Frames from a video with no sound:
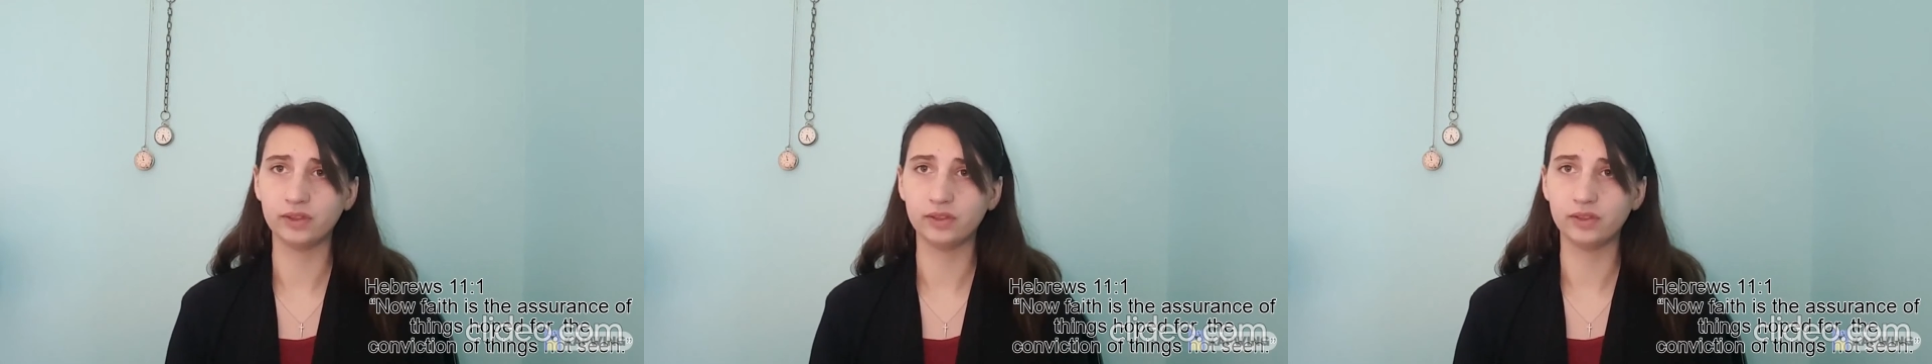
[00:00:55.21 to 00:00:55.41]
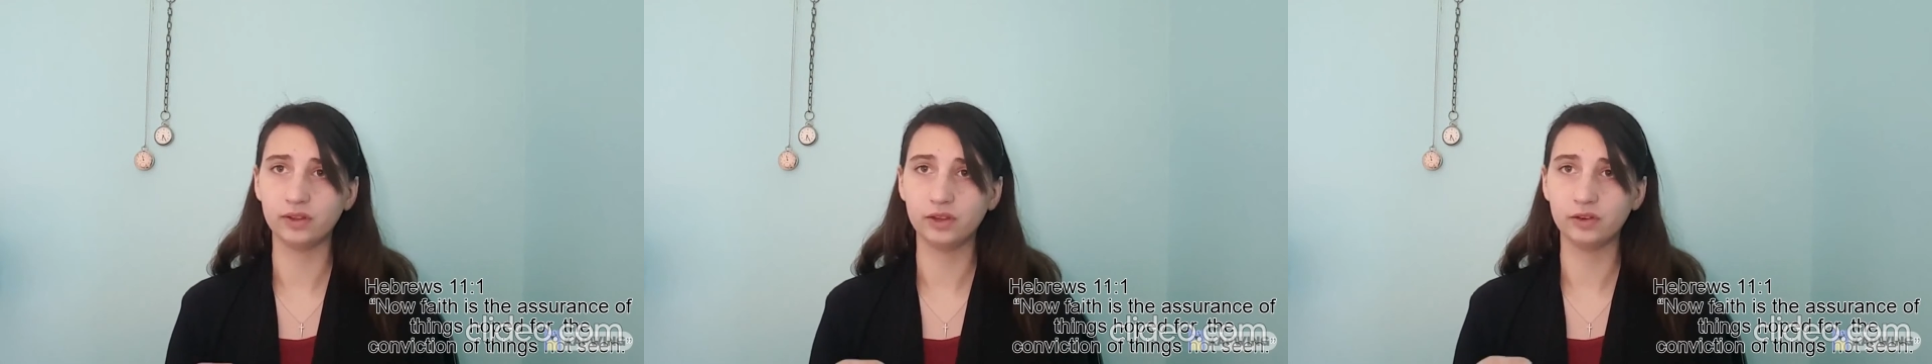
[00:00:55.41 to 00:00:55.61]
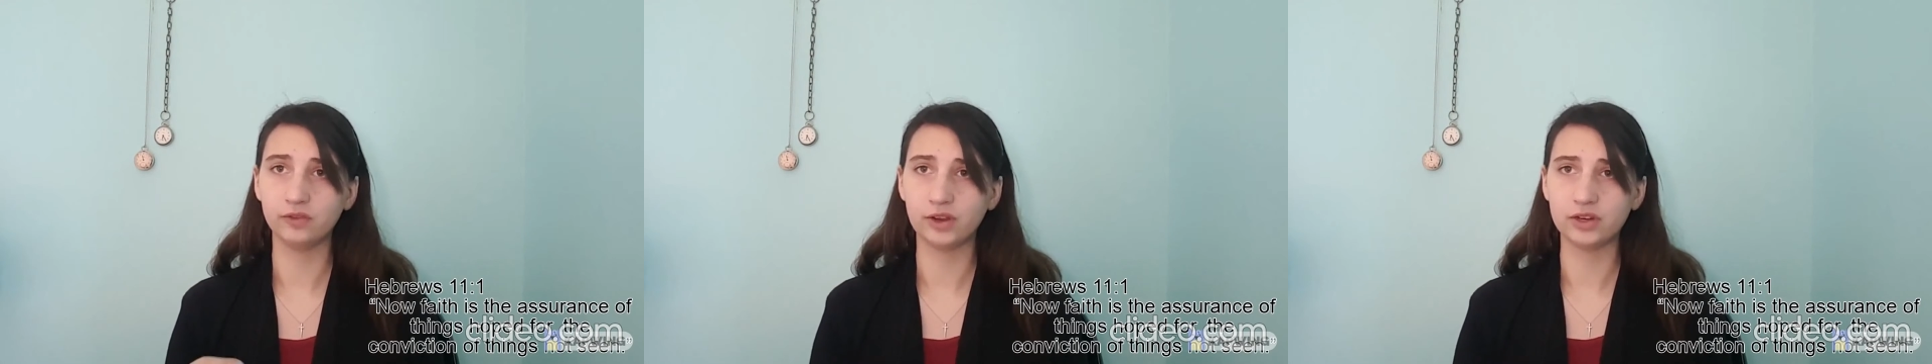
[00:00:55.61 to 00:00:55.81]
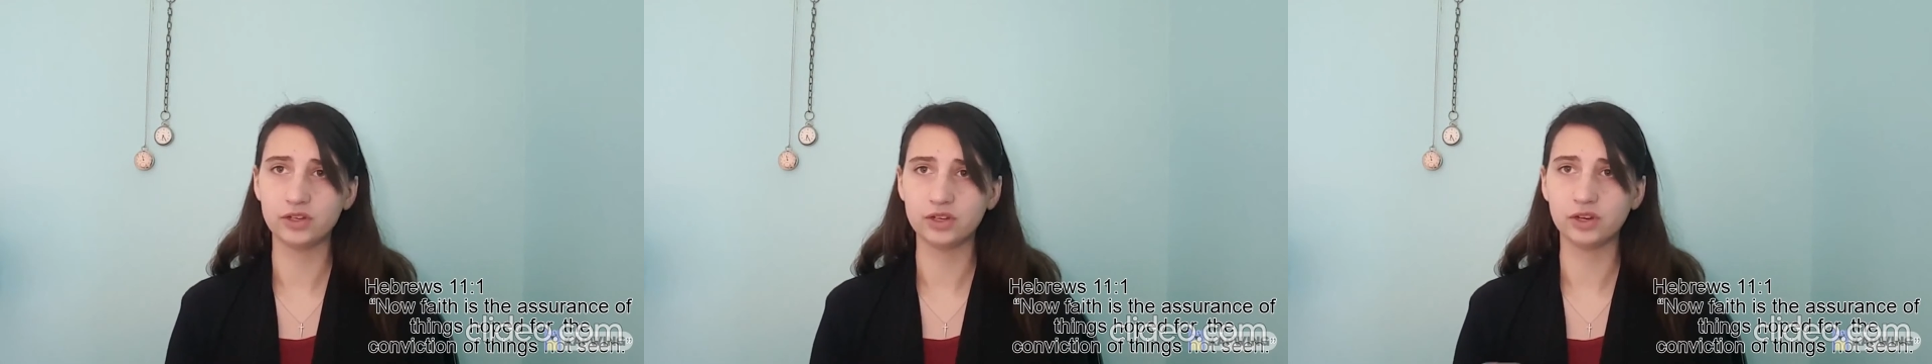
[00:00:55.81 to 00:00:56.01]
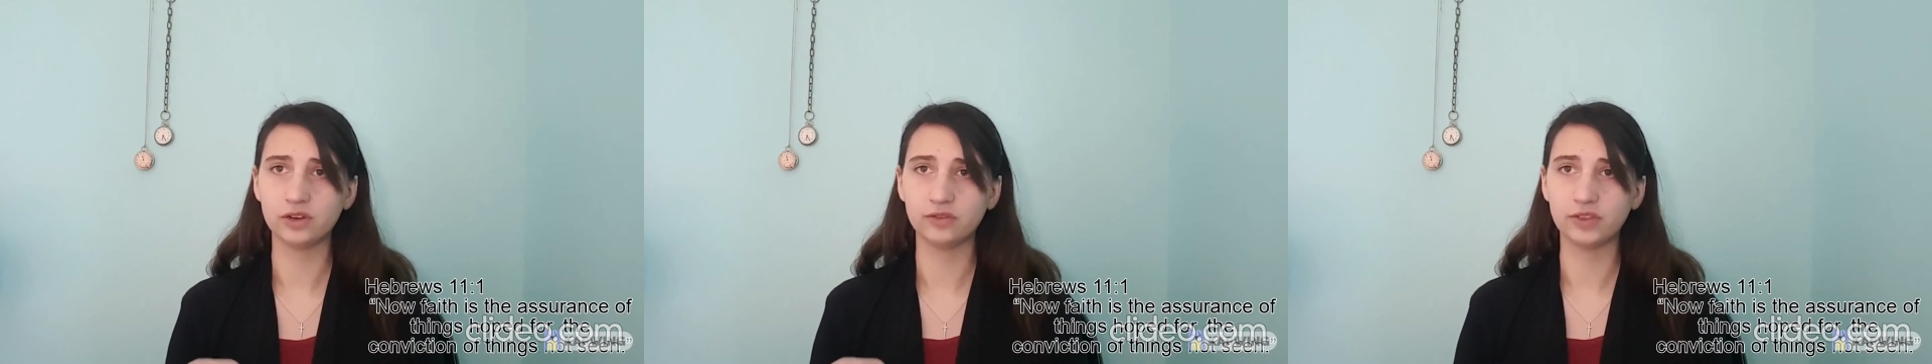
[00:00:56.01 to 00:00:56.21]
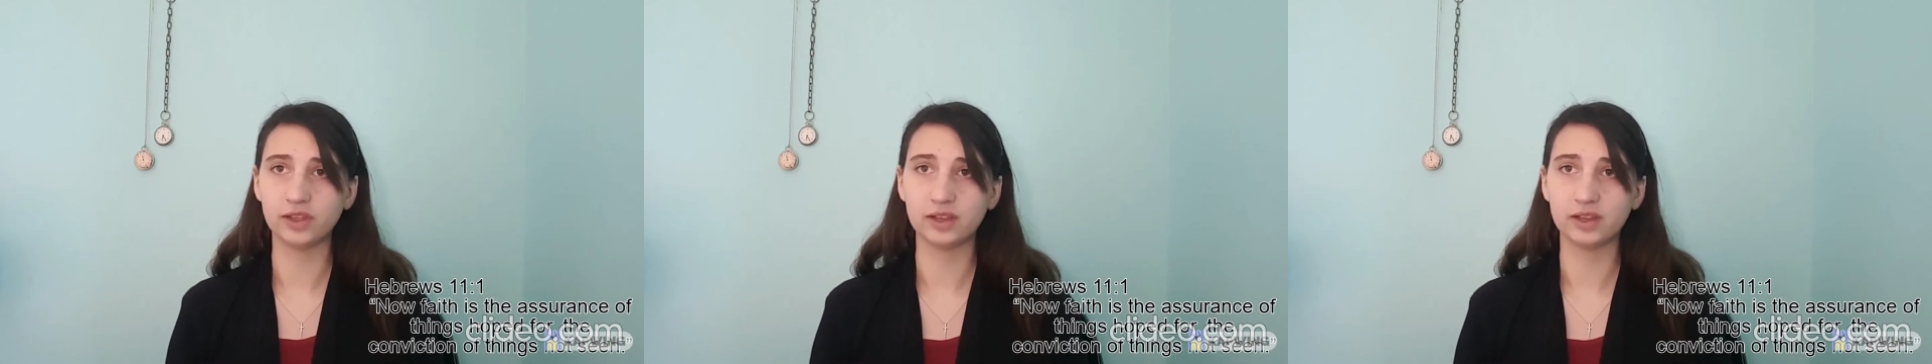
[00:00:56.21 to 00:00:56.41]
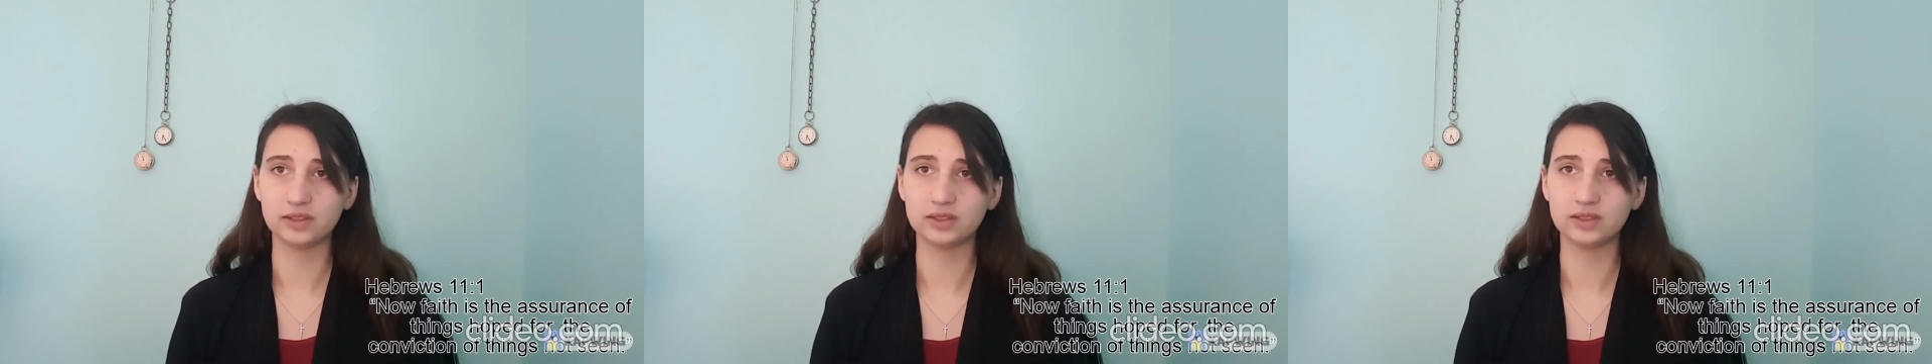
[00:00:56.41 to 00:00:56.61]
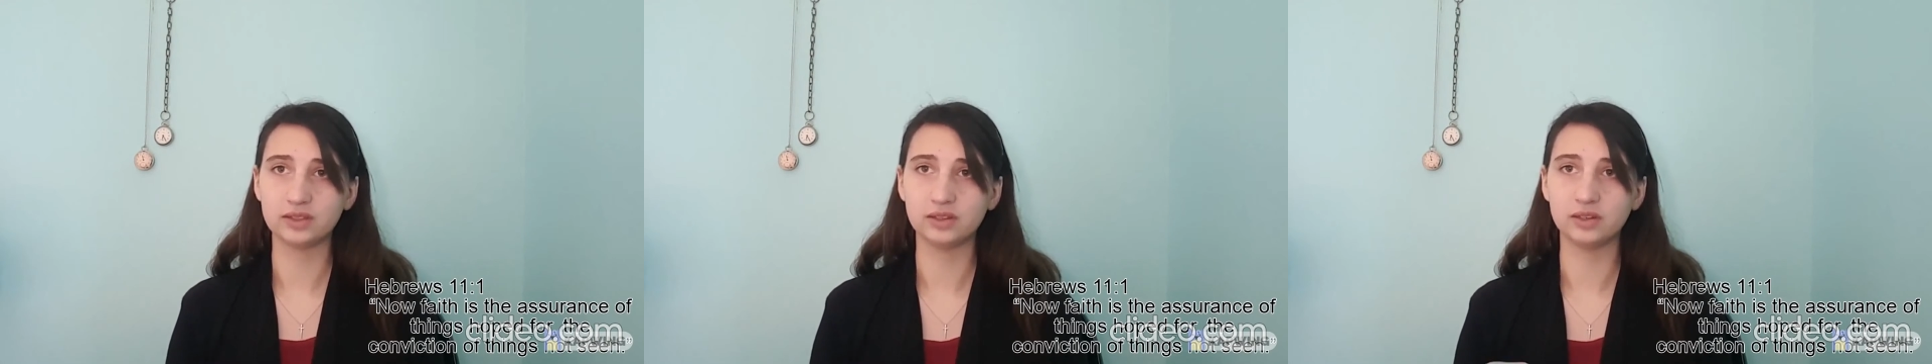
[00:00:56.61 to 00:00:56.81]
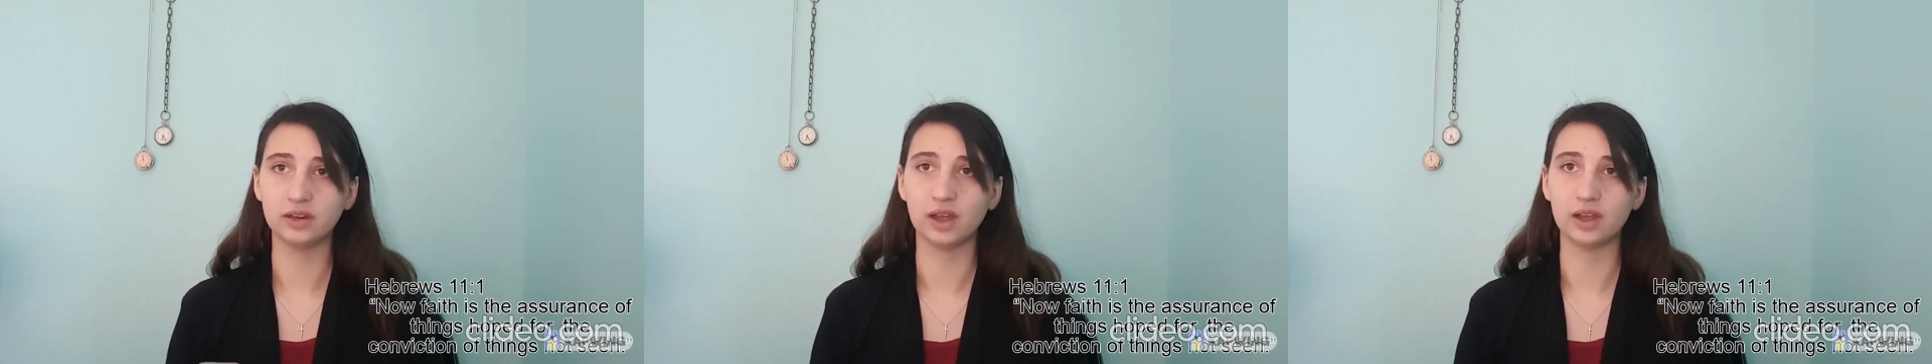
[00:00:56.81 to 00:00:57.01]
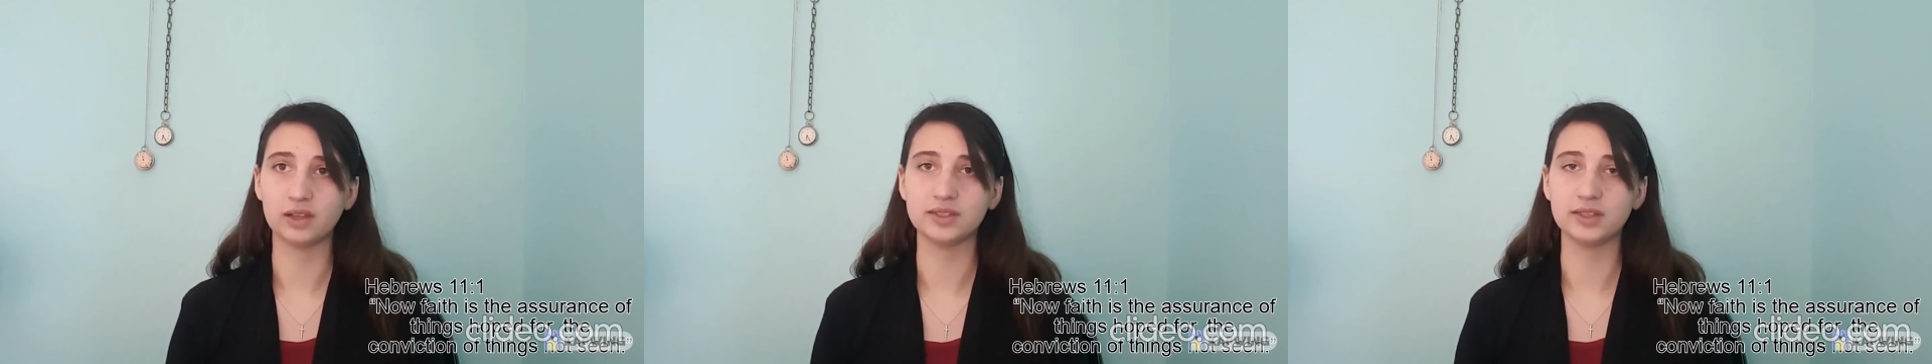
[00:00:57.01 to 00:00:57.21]
the convention of things
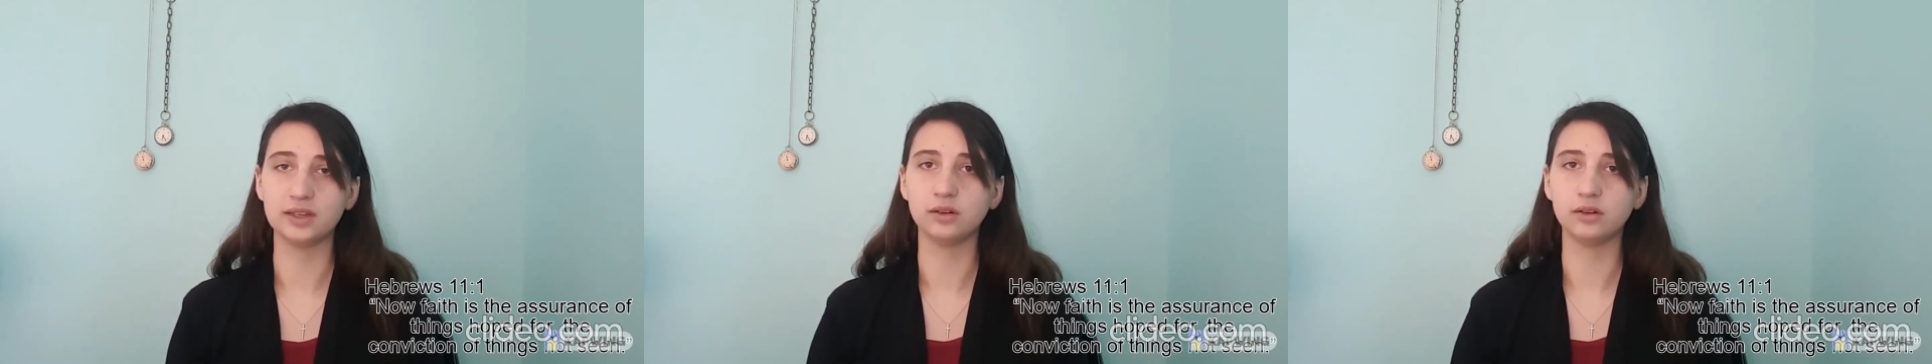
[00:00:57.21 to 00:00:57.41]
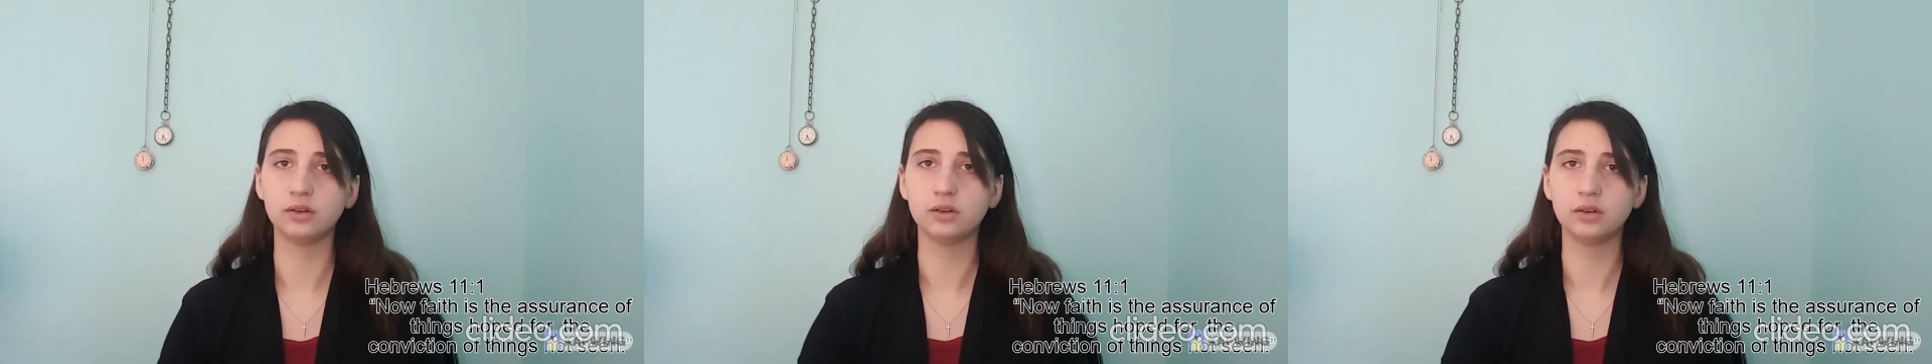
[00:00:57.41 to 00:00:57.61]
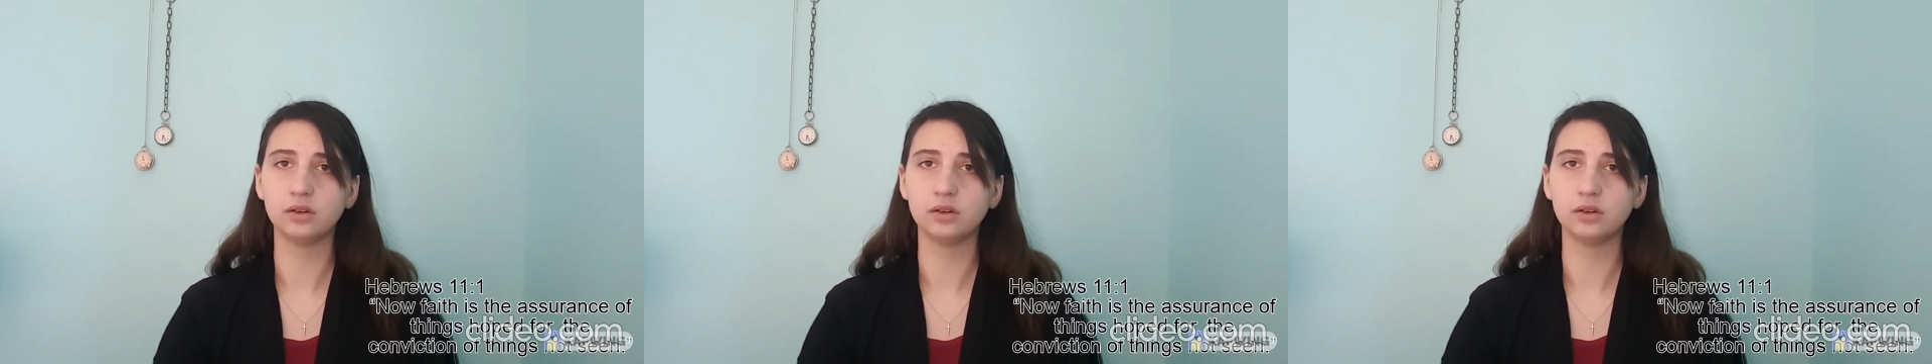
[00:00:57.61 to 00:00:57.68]
not seen.